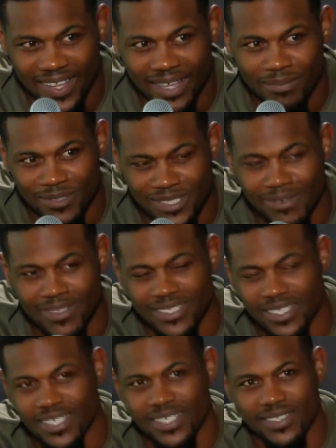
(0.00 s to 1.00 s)
April
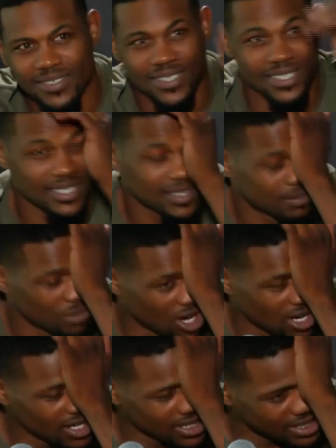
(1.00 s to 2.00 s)
17th is
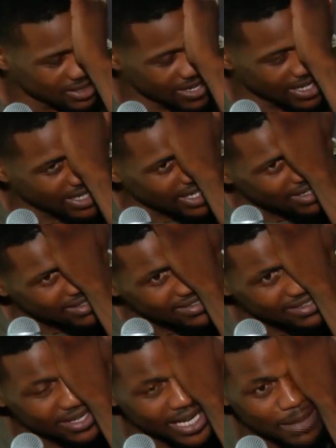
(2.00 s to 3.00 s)
March right now.
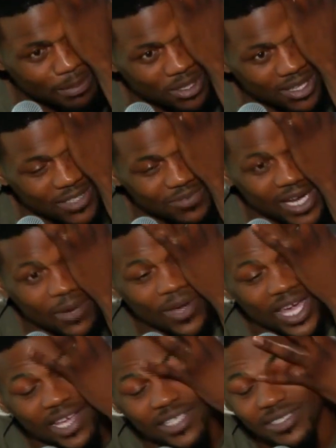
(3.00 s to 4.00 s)
So April, that was right
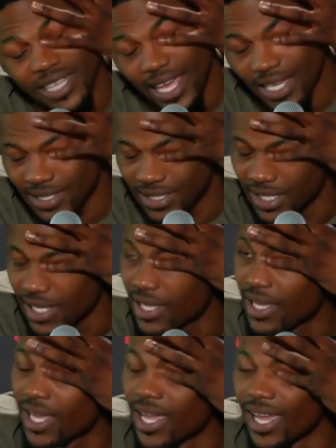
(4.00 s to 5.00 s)
away. It was next.
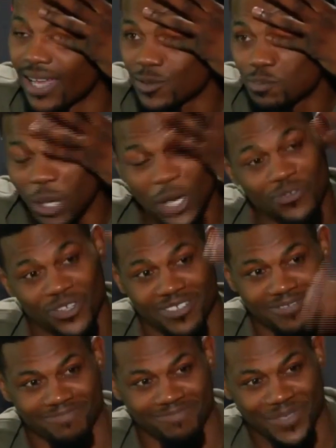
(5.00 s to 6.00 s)
It was perfect.
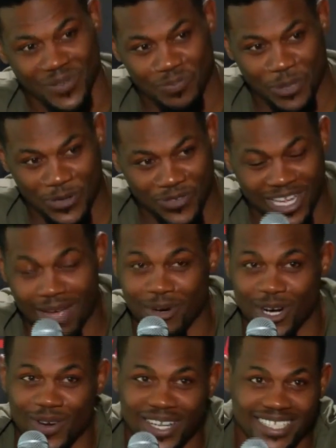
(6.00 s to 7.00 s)
It was perfect. I'm
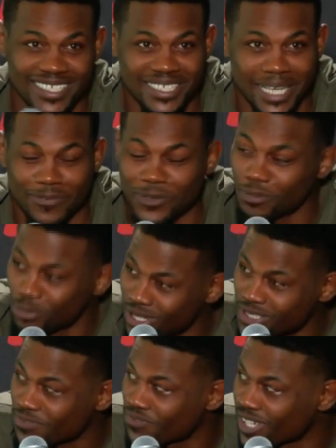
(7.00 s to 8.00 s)
already in shape for the
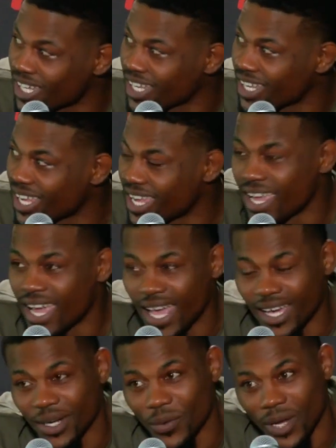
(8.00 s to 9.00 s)
Brunson fight. I
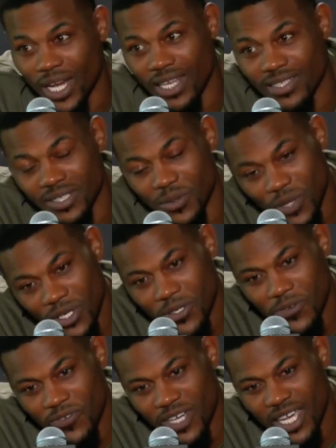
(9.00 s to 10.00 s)
could have went in and took the
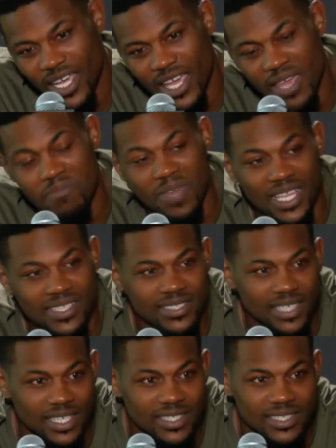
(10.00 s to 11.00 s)
Whittaker fight. It made
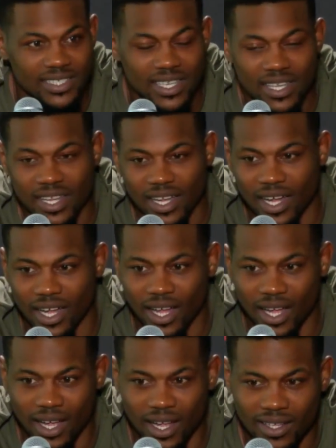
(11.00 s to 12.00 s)
sense.
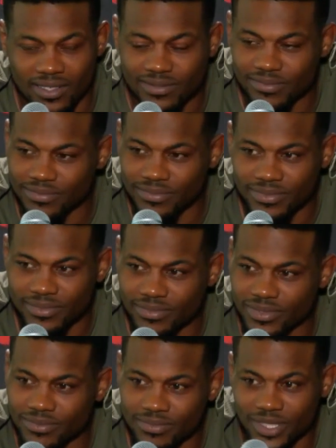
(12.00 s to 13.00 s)

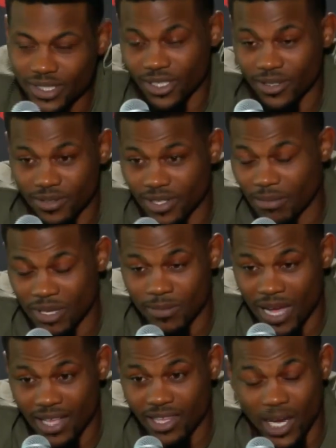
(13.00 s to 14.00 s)
You know, I mean,
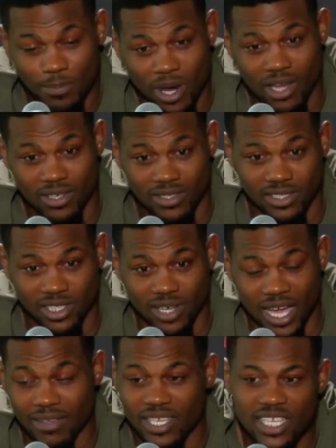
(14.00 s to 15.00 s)
I thought Paulo
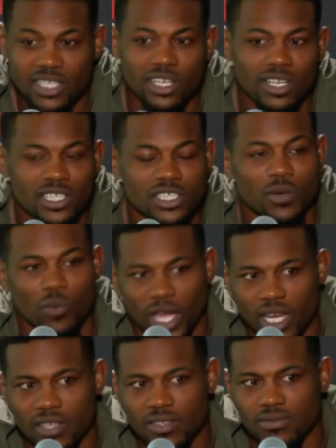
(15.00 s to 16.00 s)
Costa, he literally should have
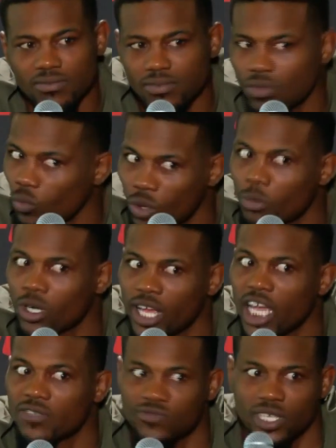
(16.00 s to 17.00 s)
waited 3 more
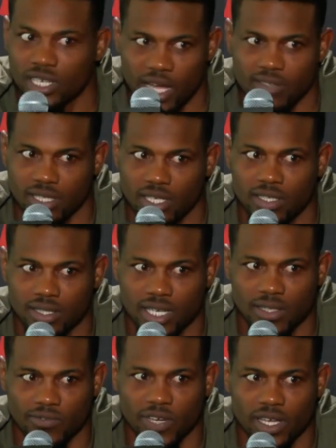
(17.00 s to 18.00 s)
days before he announced that he couldn't
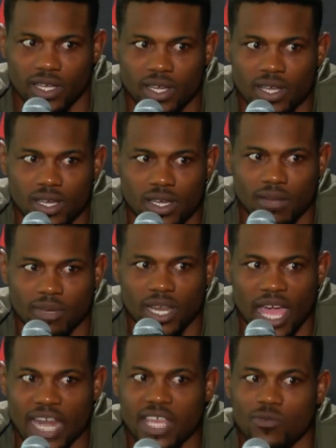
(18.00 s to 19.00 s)
take the fight. You know what I mean?
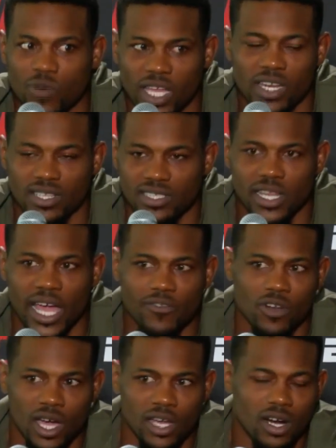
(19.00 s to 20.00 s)
Had he waited until
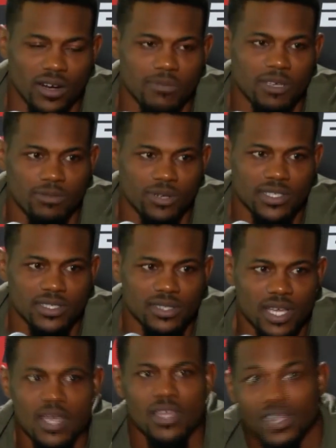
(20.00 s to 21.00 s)
after I had already beat Brunson,
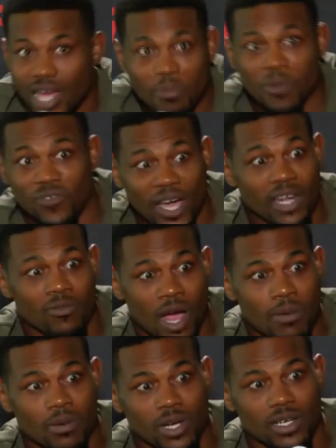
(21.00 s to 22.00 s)
then I'd be fighting
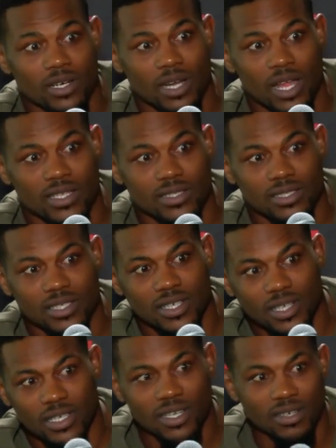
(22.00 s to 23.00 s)
Robert Whittaker next.
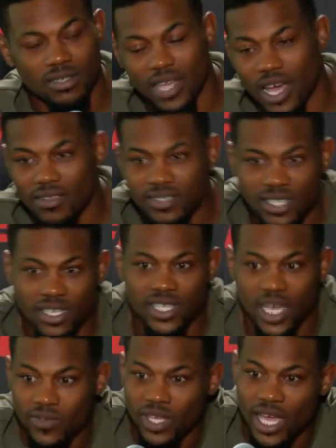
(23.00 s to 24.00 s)
You know, now instead
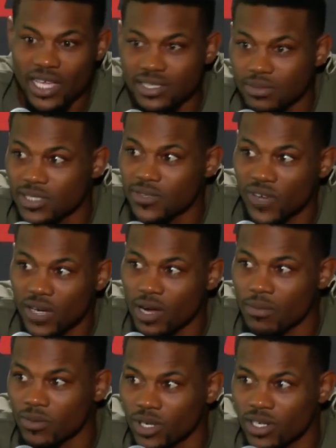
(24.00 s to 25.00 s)
Kelvin Gastelum gets to fight
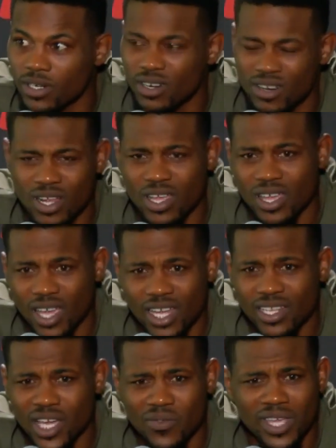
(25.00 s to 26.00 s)
Robert Whittaker.
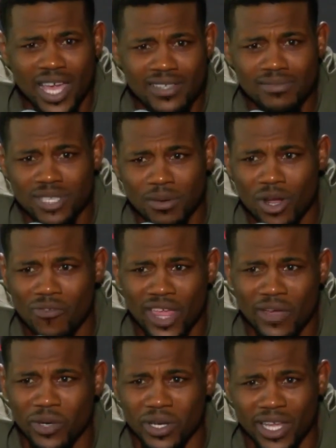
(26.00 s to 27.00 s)
And Kelvin Gastelum's coming off
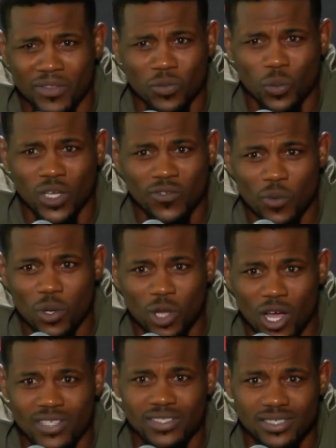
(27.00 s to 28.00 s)
like, what, like 3-4
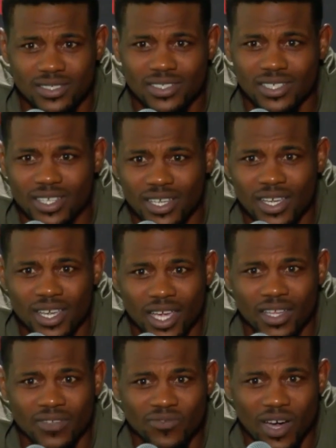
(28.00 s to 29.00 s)
losses?
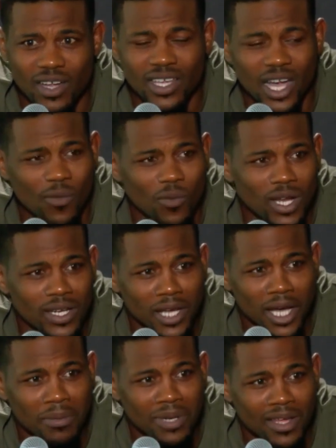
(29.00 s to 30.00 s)
And he finally got 1
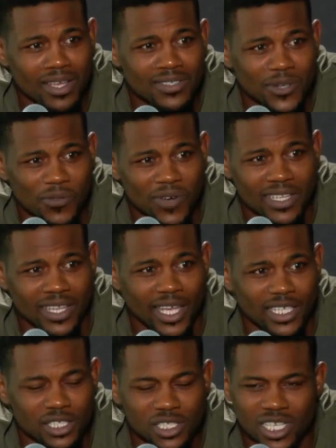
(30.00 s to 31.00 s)
dub, and now he gets to go fight the
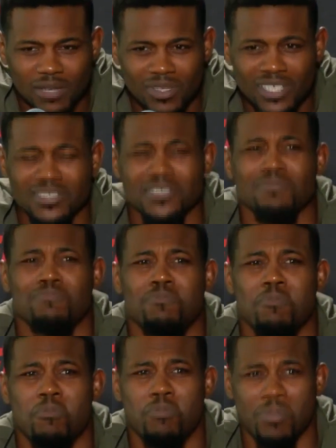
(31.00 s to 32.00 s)
ex-champ. This is
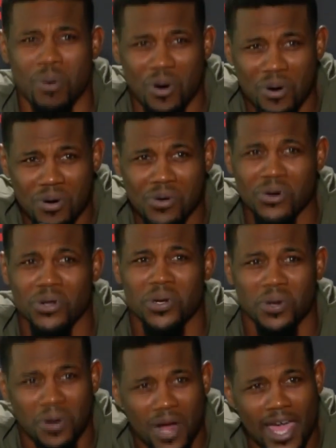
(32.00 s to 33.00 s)
bull
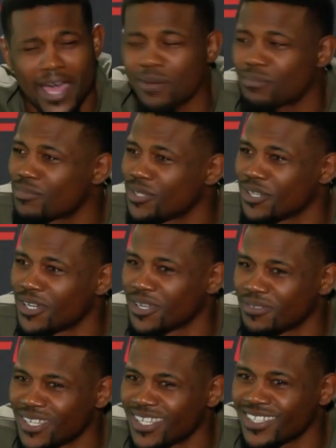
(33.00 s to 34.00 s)
crap. You know what I
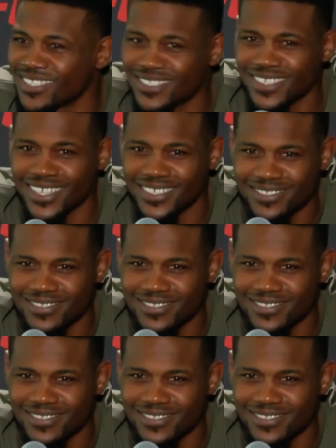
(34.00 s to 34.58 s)
mean? It's like,